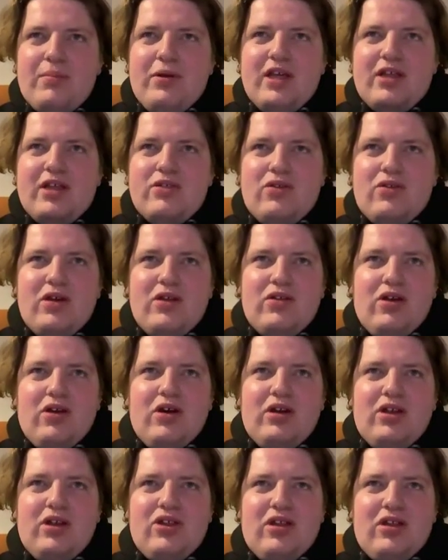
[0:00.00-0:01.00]
Please do not
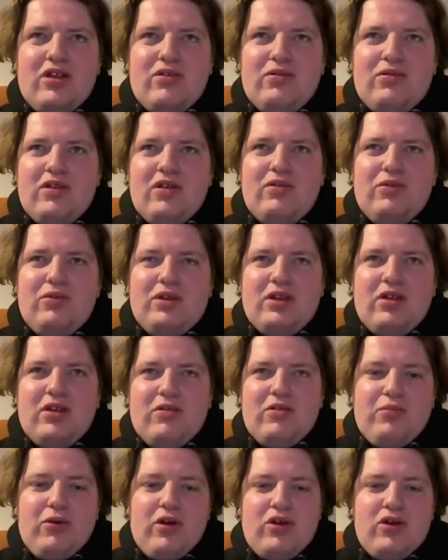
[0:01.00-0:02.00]
tarnish us with
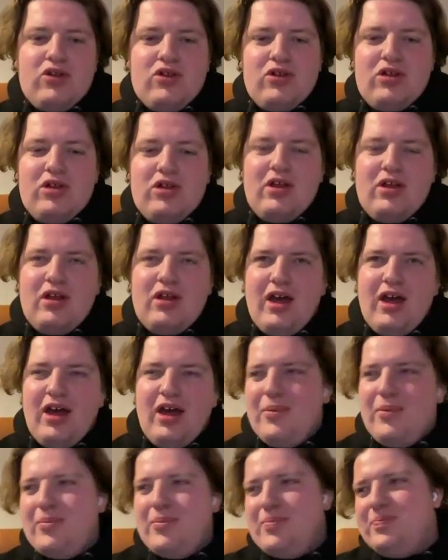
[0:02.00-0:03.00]
this brush.
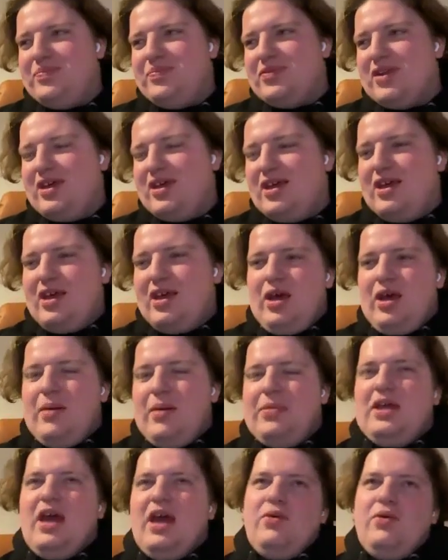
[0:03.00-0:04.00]
But
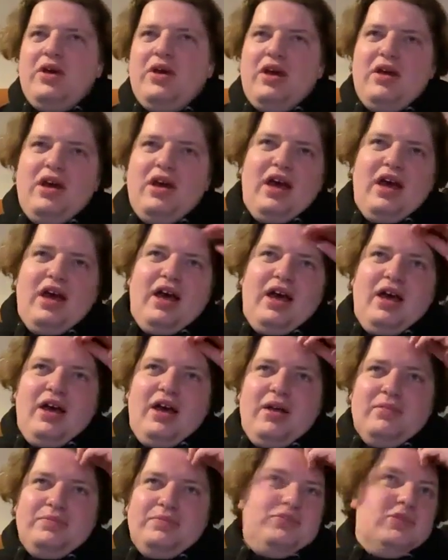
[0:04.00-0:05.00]
yeah, we
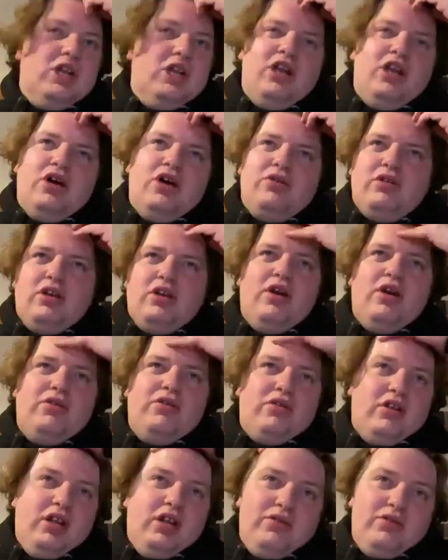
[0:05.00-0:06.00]

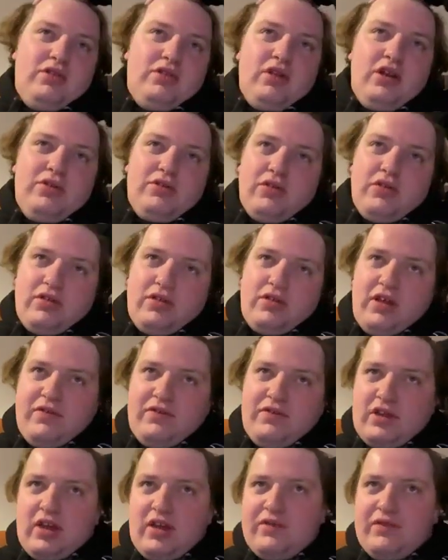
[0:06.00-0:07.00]
loads of stuff
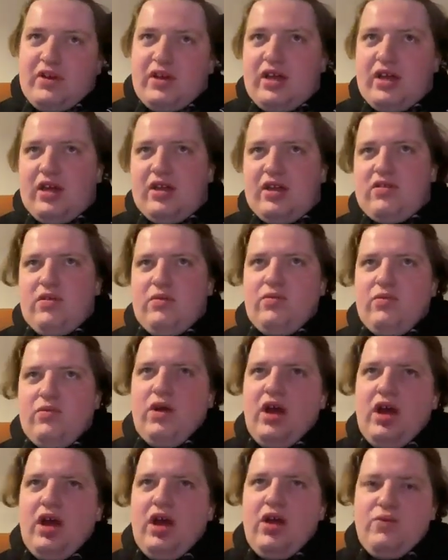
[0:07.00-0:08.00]
to cover and some
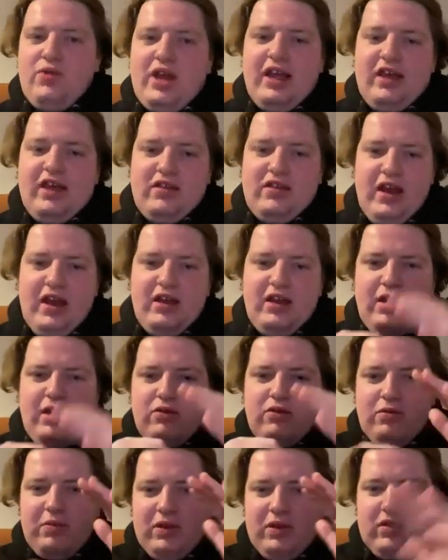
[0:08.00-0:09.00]
really exciting
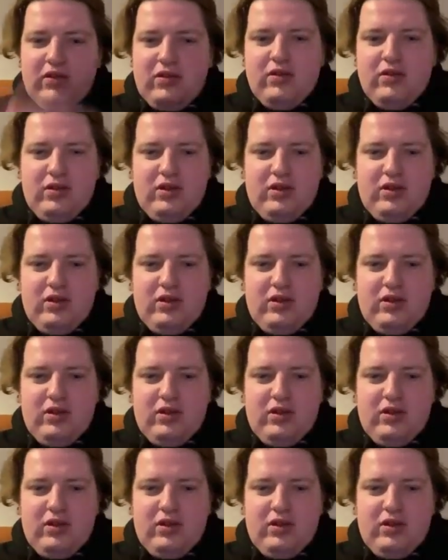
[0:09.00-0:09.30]
announcements.